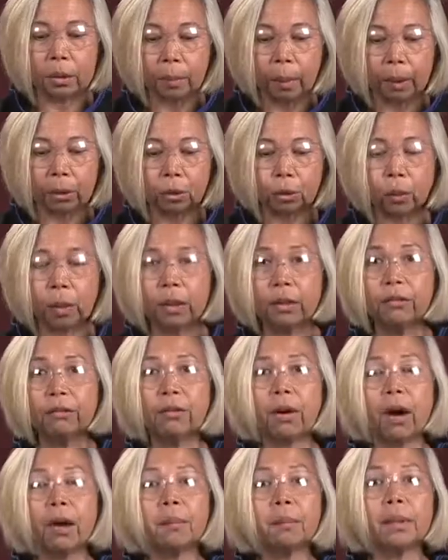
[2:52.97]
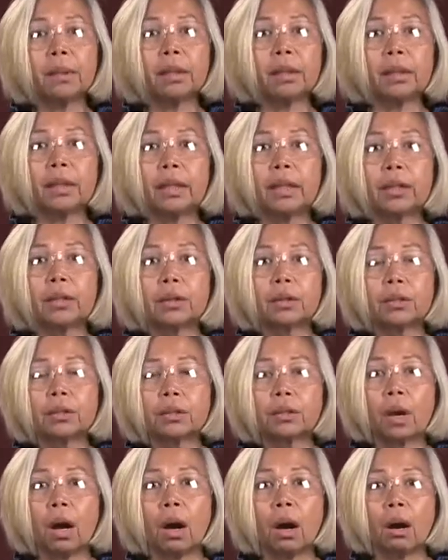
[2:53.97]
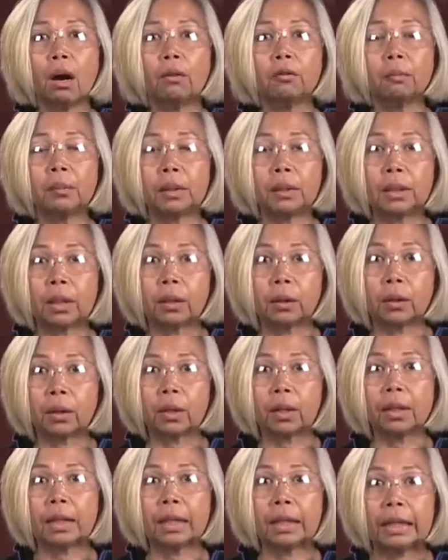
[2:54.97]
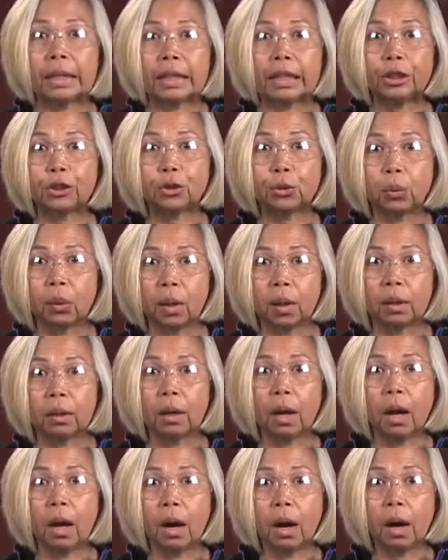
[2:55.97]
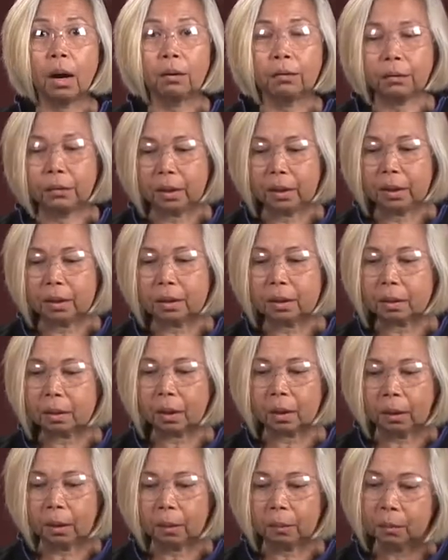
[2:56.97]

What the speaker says: There's about 25 milliliters of material in each one of these